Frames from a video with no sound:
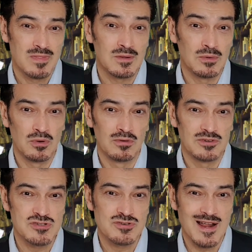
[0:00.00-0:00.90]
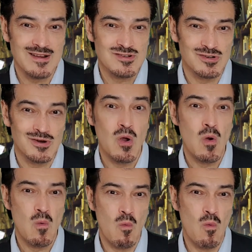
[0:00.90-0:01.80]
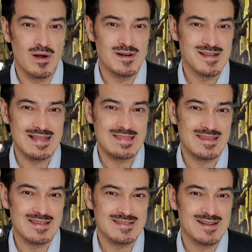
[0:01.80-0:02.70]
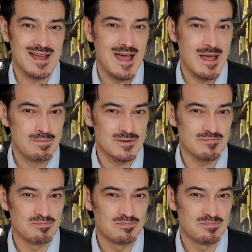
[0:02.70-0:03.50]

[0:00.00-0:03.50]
the law of attraction, wanting things to happen.